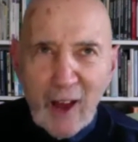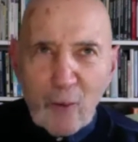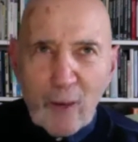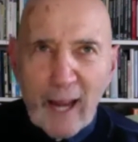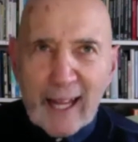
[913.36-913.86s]

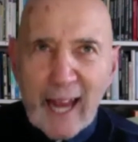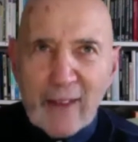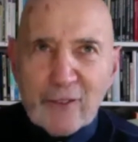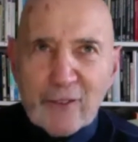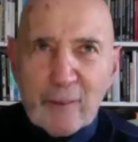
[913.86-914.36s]
when I
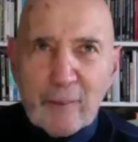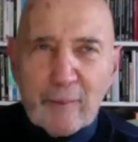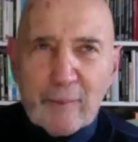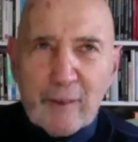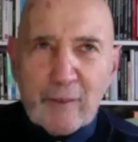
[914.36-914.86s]
gave them
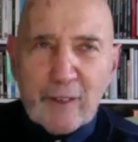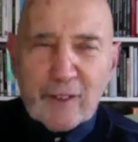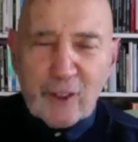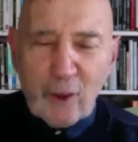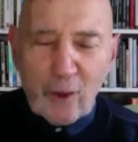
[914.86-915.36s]

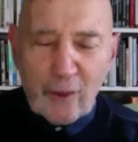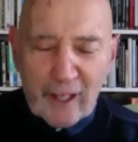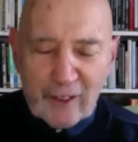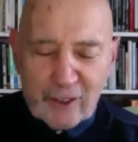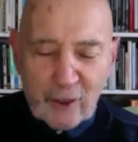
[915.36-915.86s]
physical
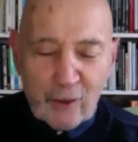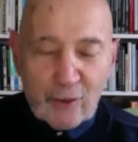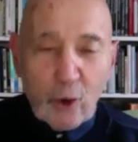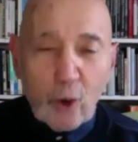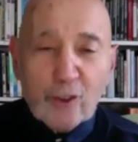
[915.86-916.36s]
things to do,
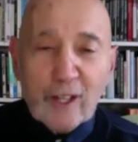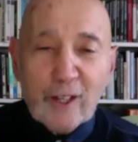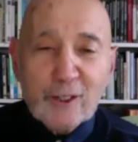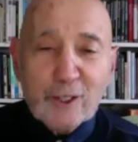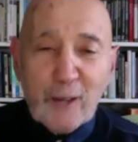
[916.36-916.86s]
of course they
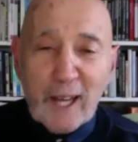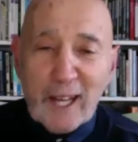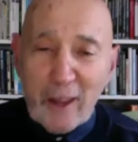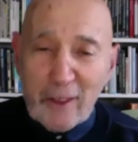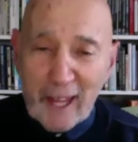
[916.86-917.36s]
could do
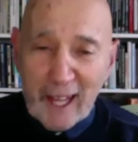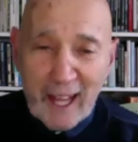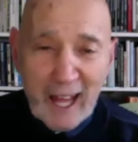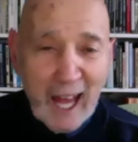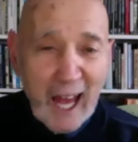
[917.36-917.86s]
anything.
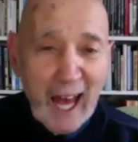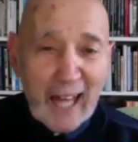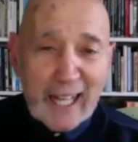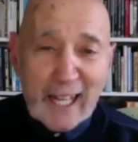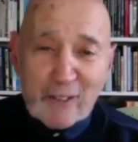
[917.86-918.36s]

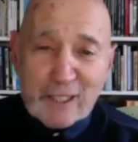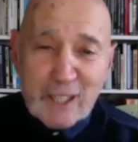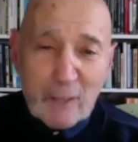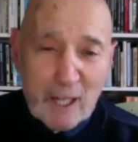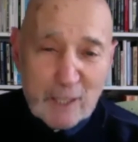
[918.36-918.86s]
And they were
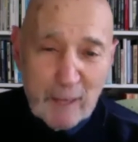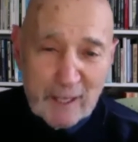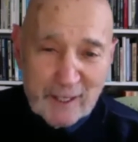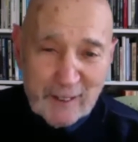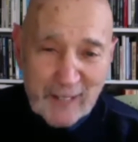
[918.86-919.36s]
so much
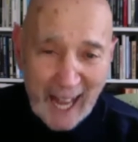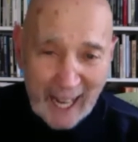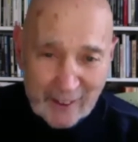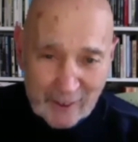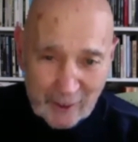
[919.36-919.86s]
better than the
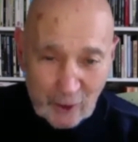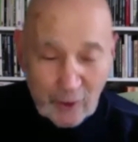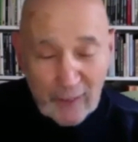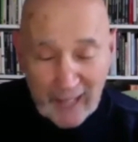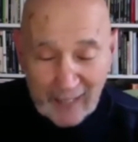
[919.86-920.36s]
actors,
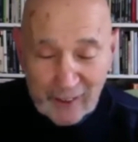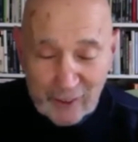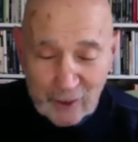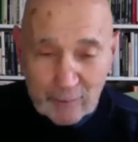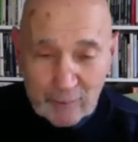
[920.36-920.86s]
although the
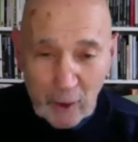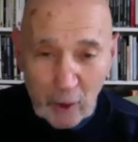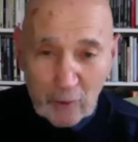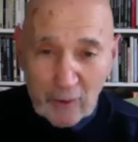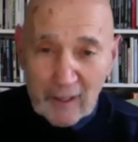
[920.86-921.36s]
actors could
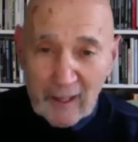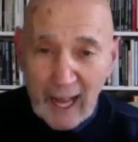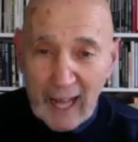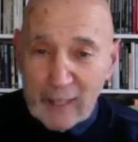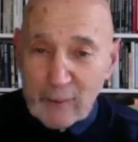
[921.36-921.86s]
move,
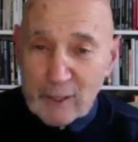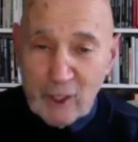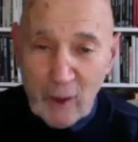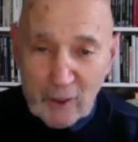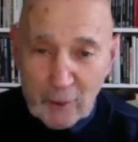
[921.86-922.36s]
and they were
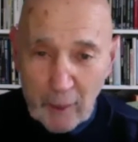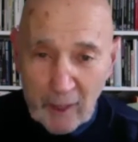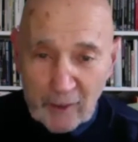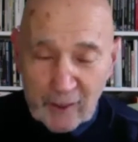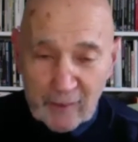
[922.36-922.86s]
so
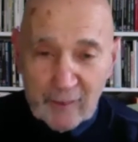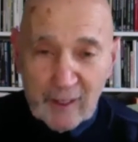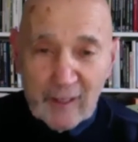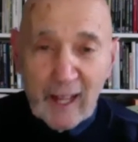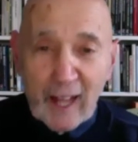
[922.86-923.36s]
expressive.
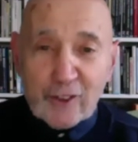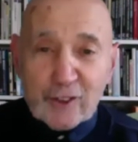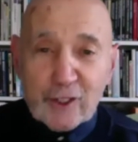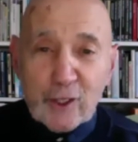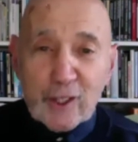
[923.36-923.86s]
As
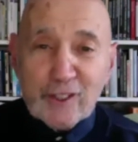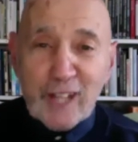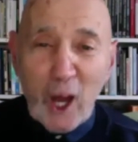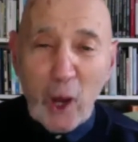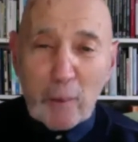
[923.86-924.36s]
soon as
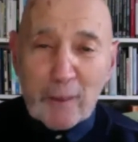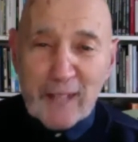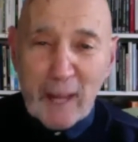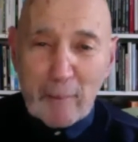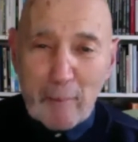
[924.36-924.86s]
they opened
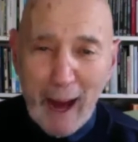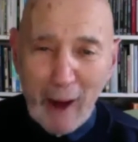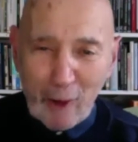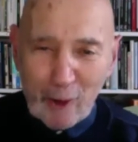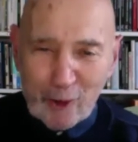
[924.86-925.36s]
their
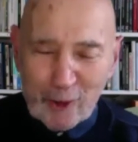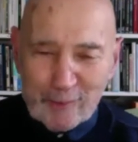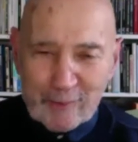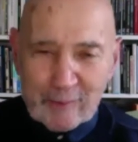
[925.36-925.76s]
mouths,